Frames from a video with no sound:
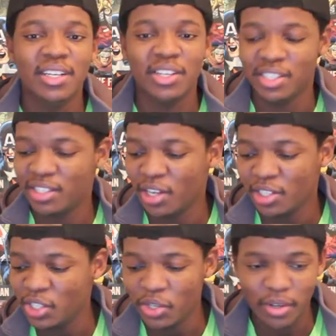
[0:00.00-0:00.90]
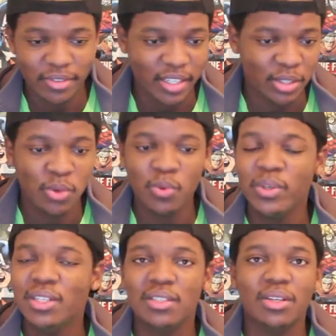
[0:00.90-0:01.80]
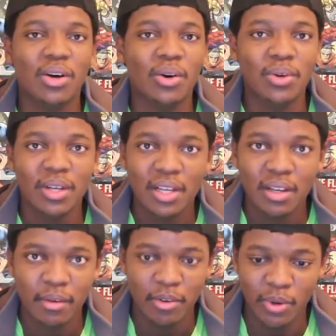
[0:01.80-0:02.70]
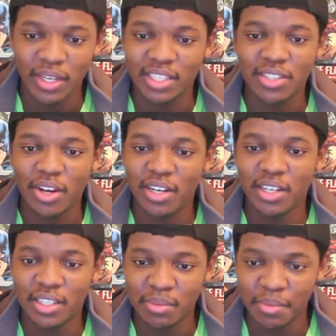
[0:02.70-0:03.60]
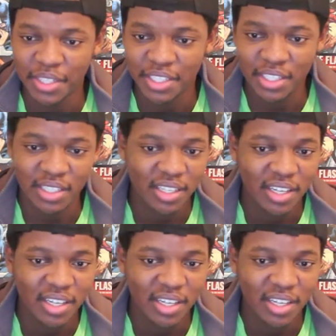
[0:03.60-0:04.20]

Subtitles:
because it starts you off like 2 weeks ago when he started this mission,